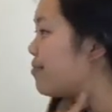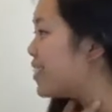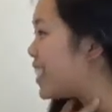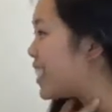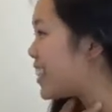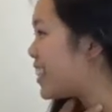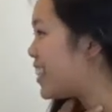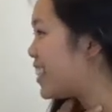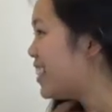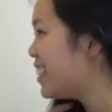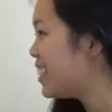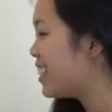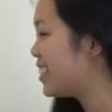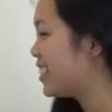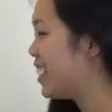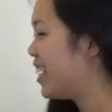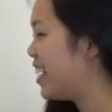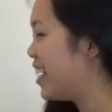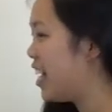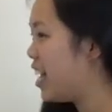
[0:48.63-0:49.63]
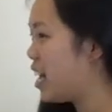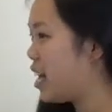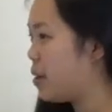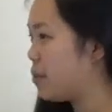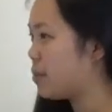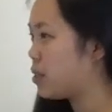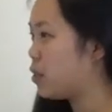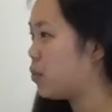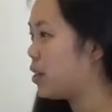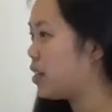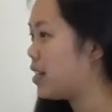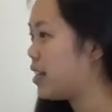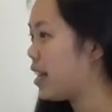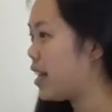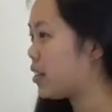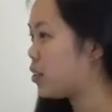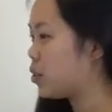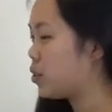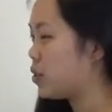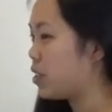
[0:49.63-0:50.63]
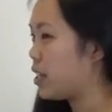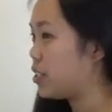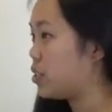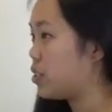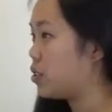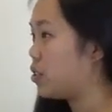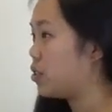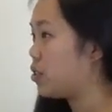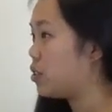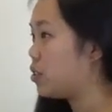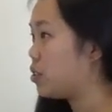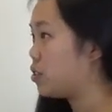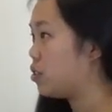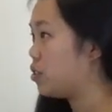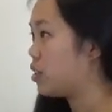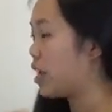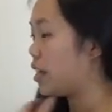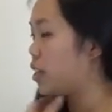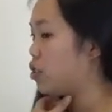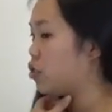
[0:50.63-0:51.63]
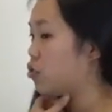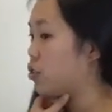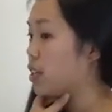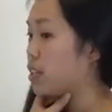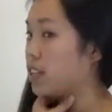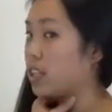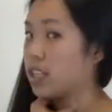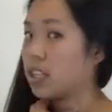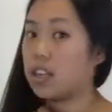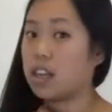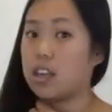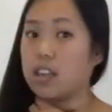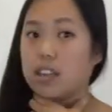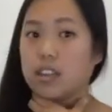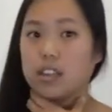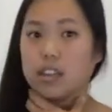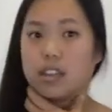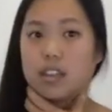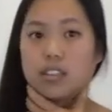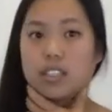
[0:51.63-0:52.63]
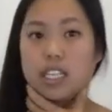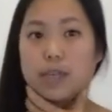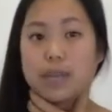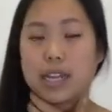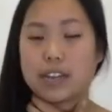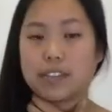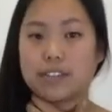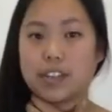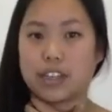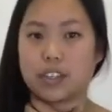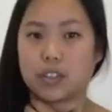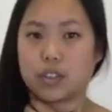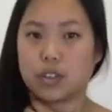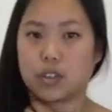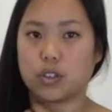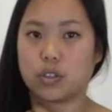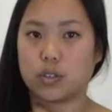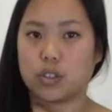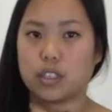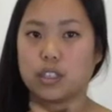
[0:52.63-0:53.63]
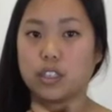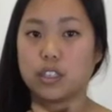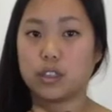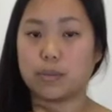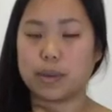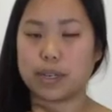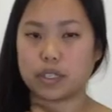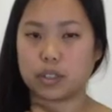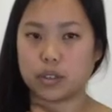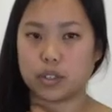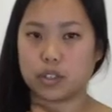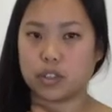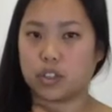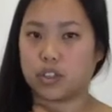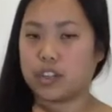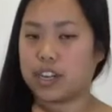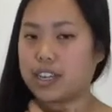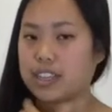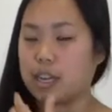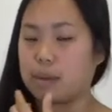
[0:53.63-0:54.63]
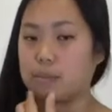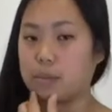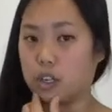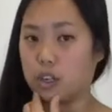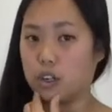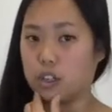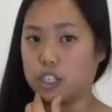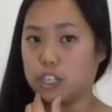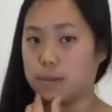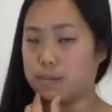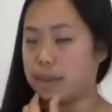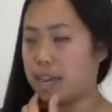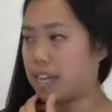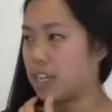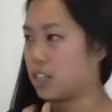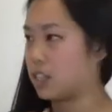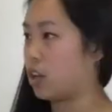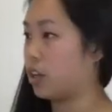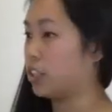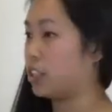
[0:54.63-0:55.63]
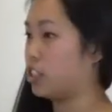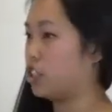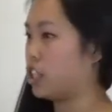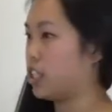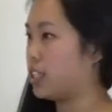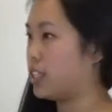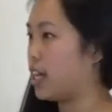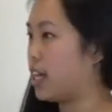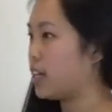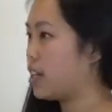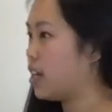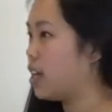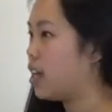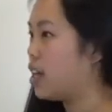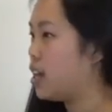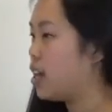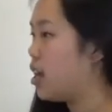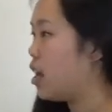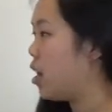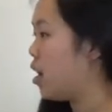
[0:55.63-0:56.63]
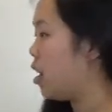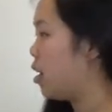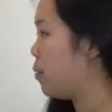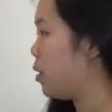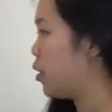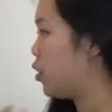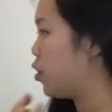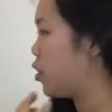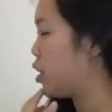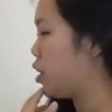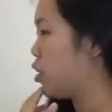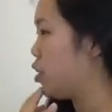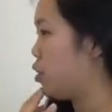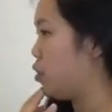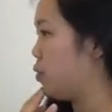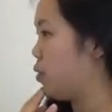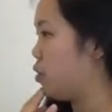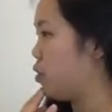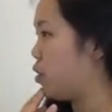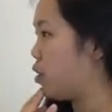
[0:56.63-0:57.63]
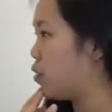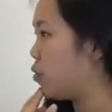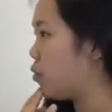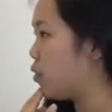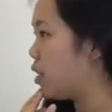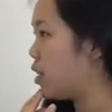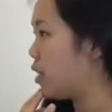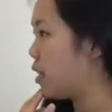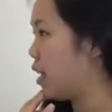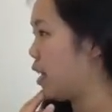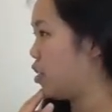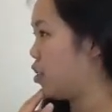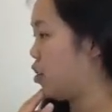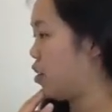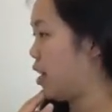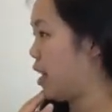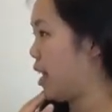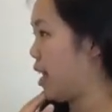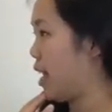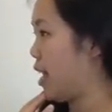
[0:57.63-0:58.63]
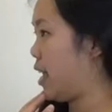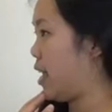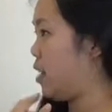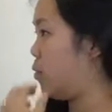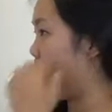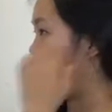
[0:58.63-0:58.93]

like this. So one of the exercises you can do to kind of strengthen the deep neck flexors or the little muscles in your neck that bring your chin back is called a chin tuck. All you're going to do is you're going to realign your head,